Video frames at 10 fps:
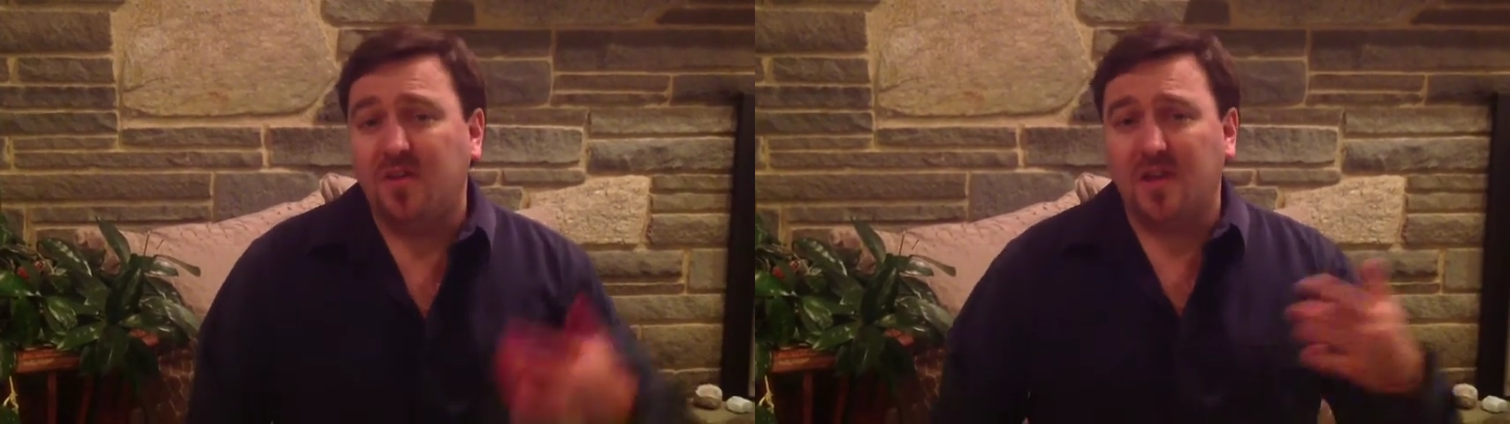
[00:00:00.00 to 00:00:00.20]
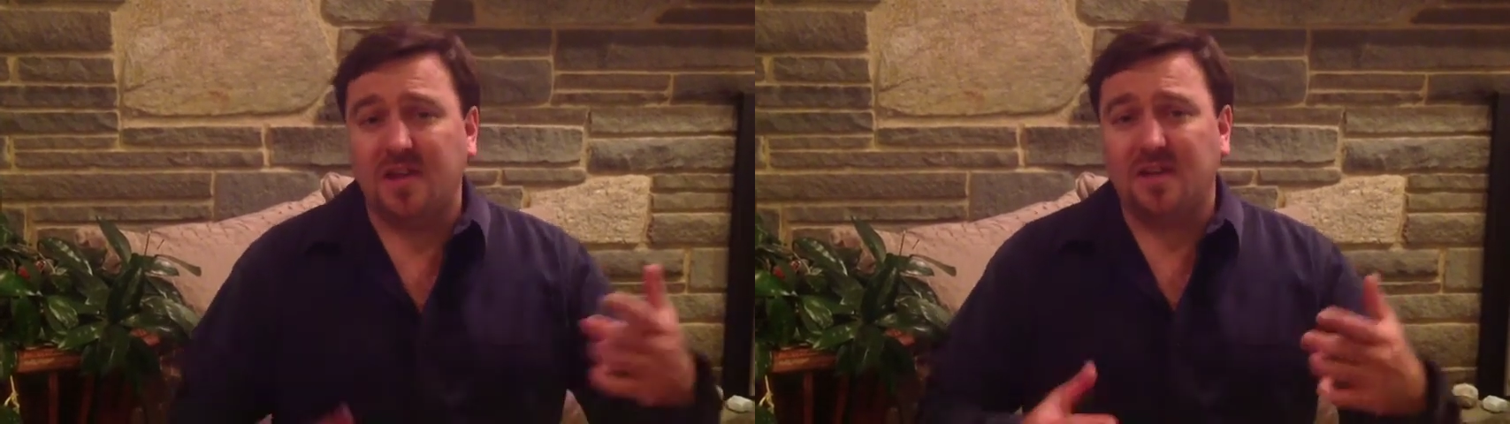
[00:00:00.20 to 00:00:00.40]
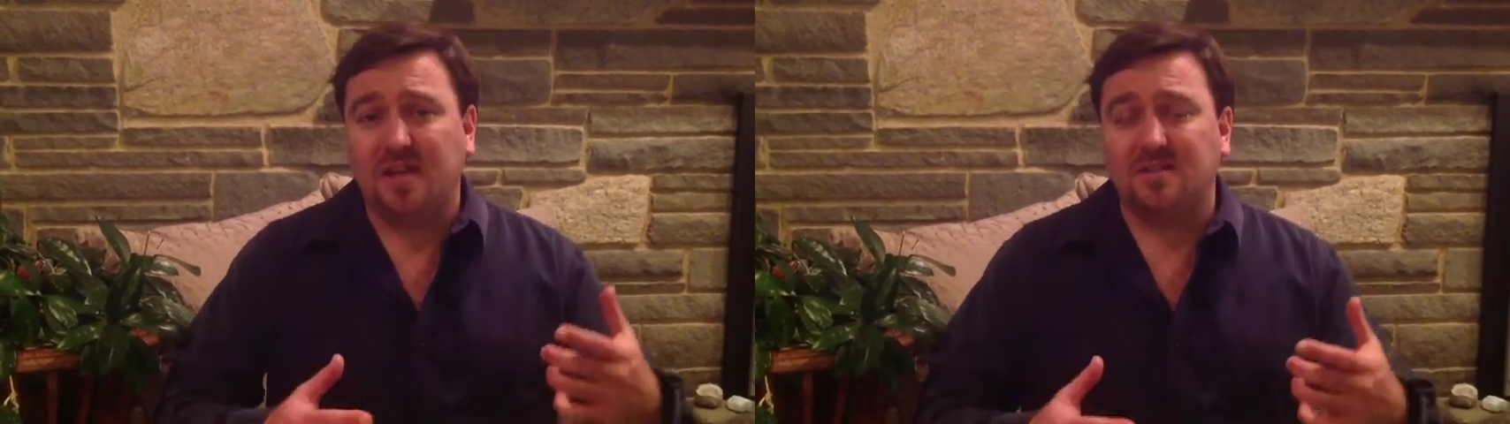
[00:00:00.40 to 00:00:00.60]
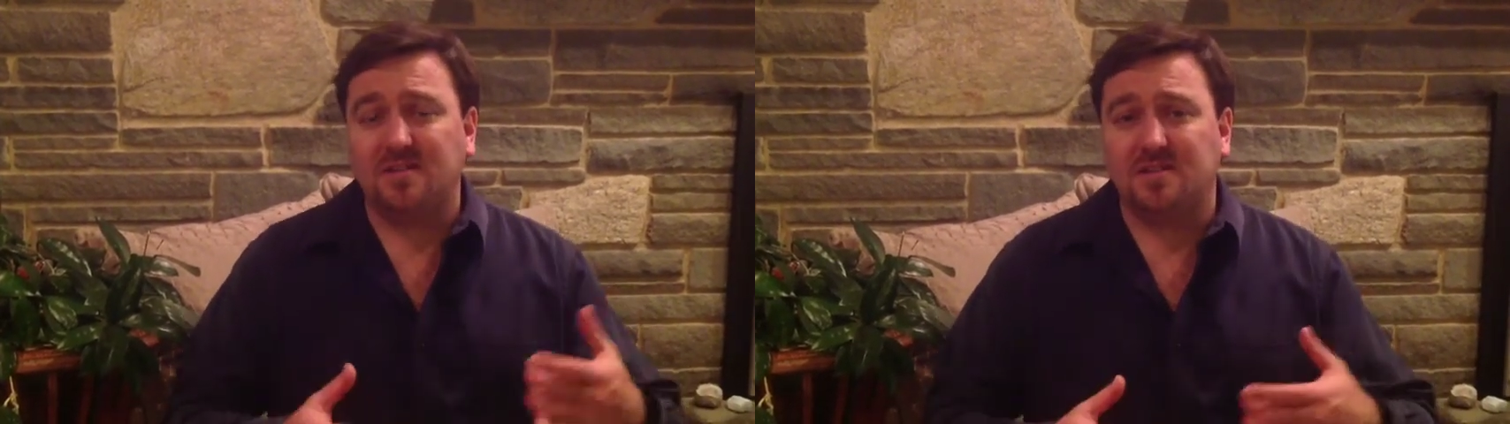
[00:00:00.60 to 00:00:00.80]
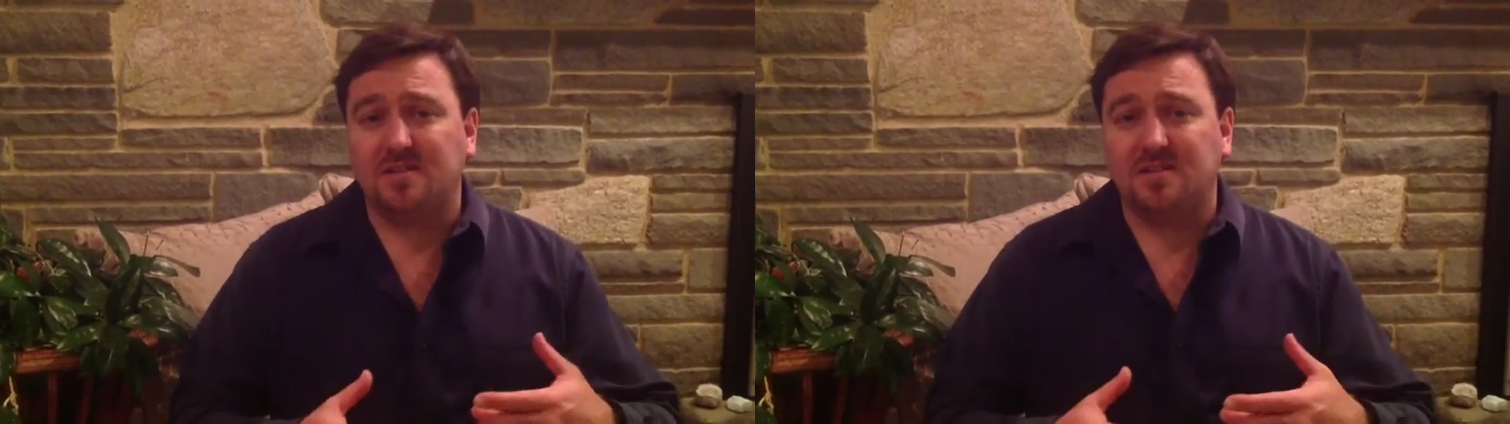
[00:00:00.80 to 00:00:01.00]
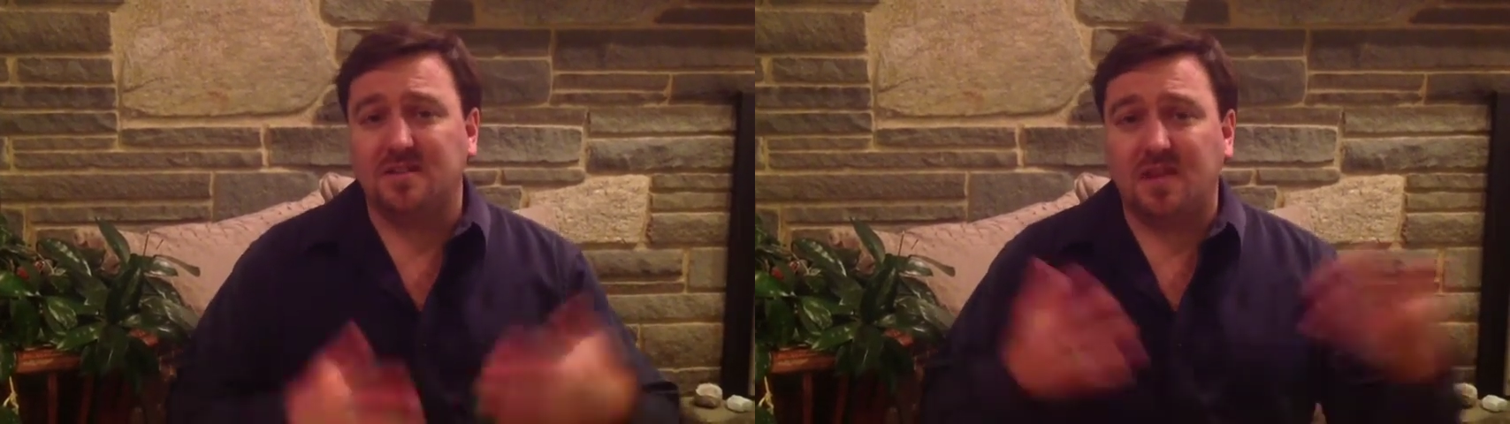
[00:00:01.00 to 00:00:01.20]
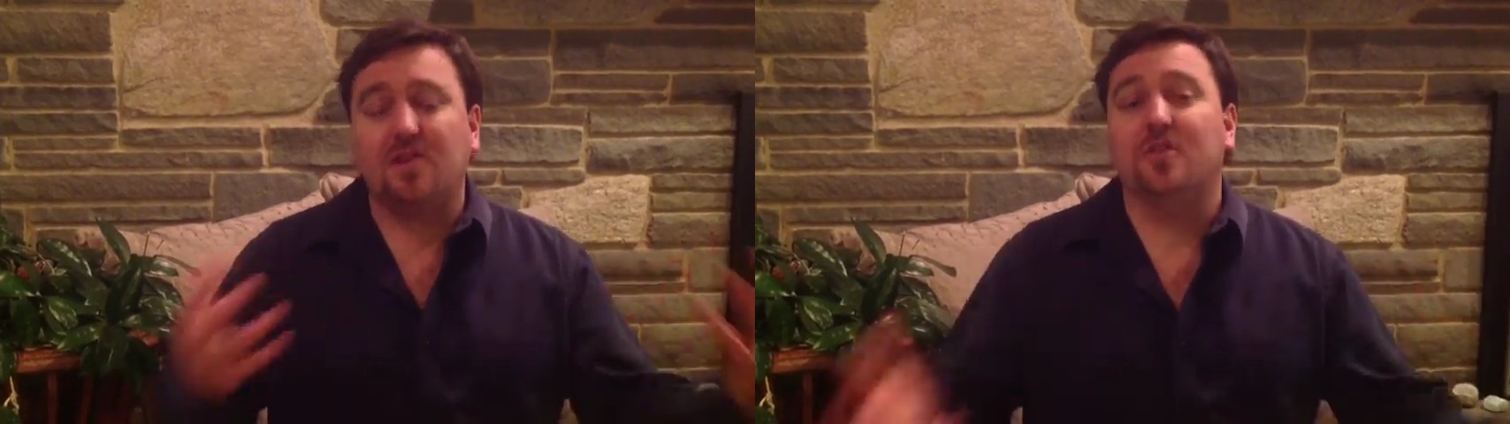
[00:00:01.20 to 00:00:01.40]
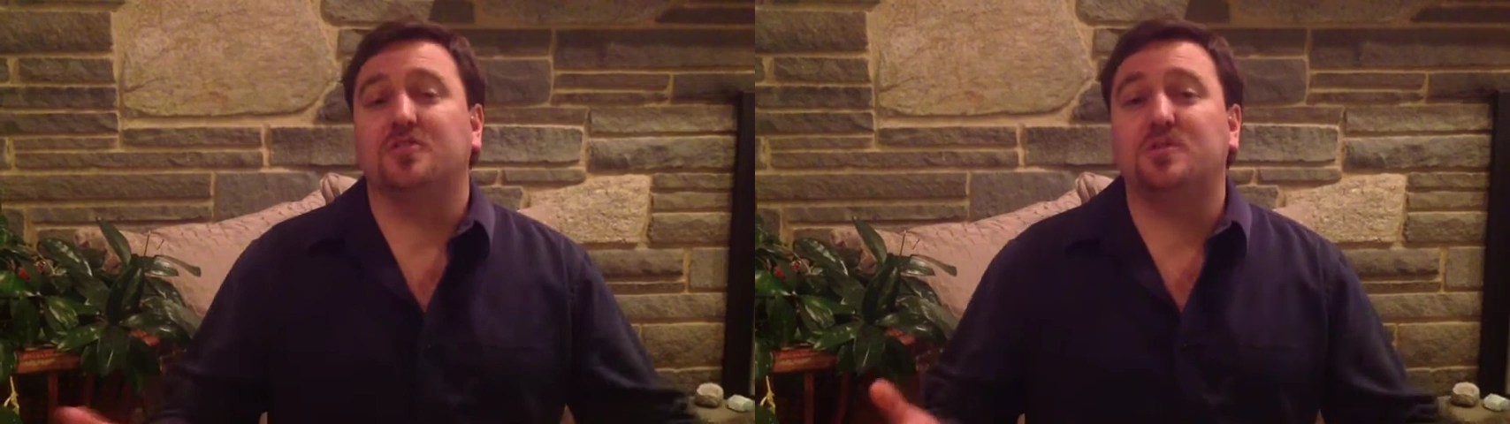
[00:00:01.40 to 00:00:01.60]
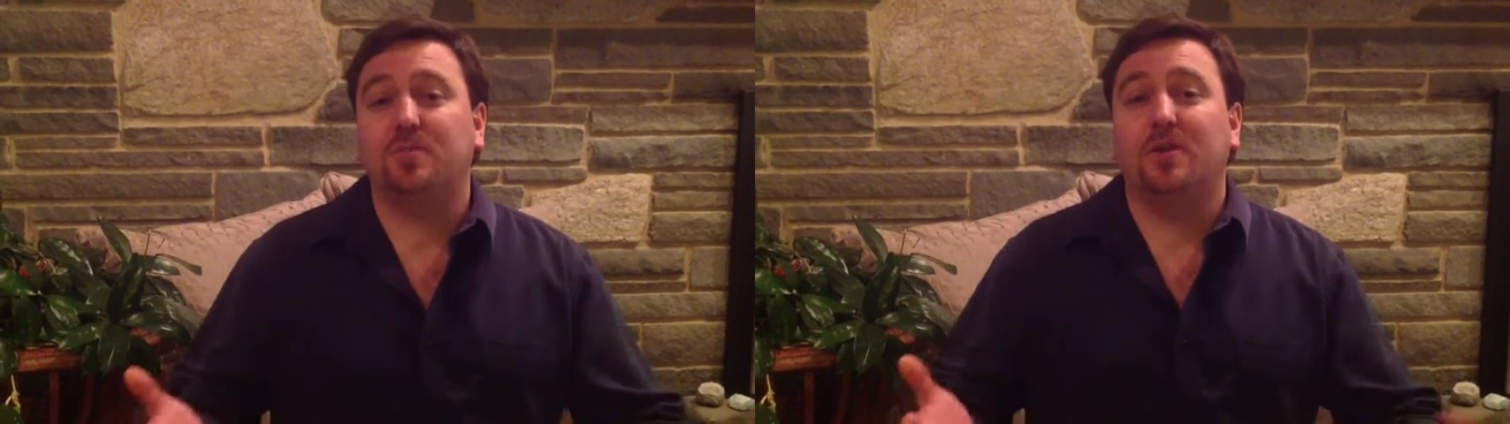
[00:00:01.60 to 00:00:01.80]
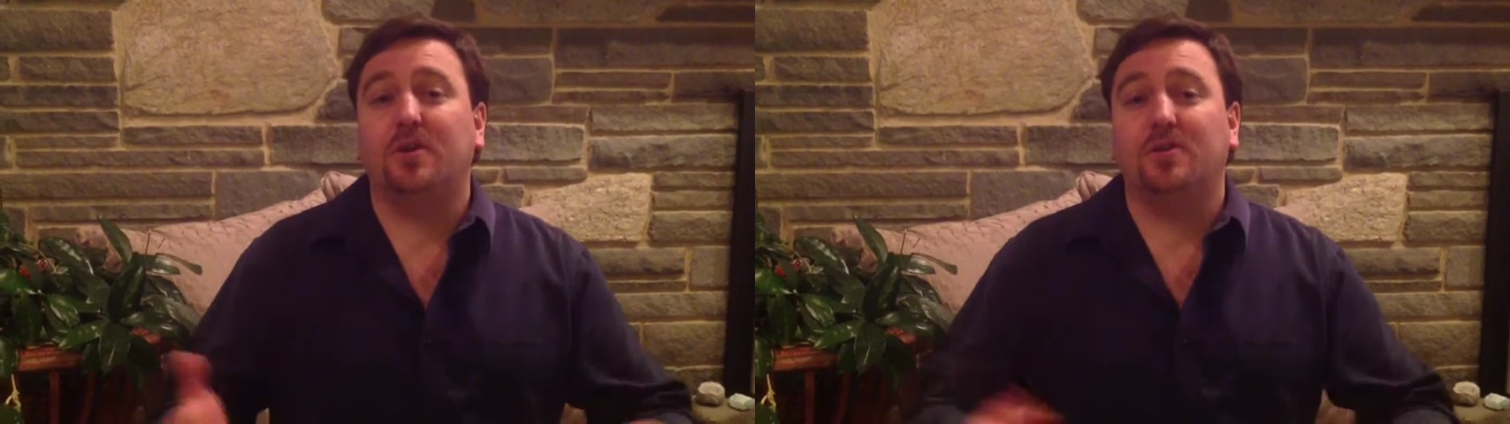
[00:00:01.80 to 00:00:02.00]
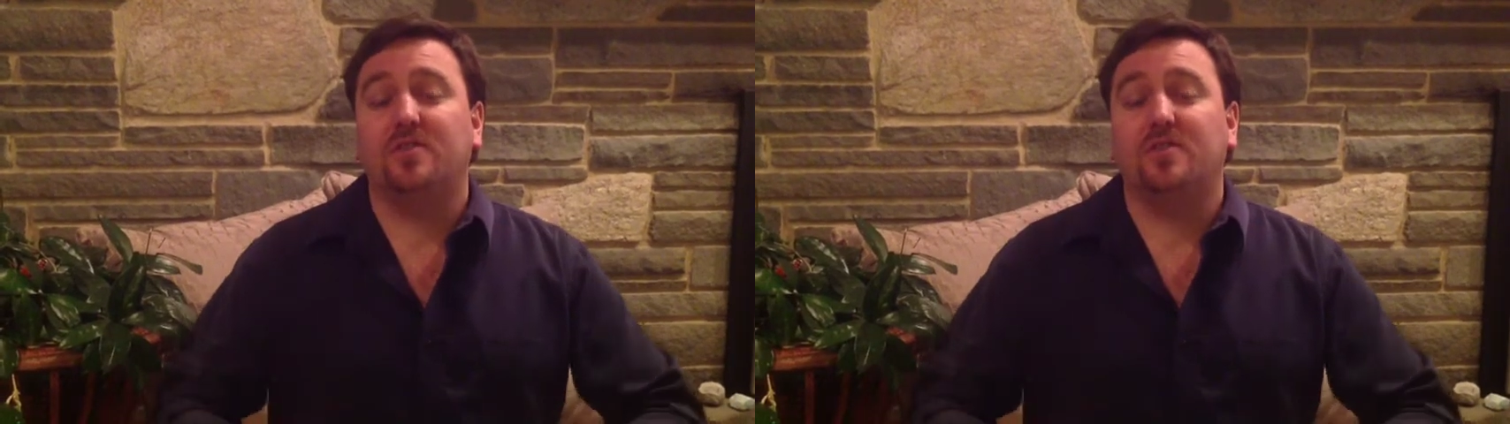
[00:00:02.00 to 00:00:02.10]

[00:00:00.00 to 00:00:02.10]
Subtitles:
they connect to this thing called spirit,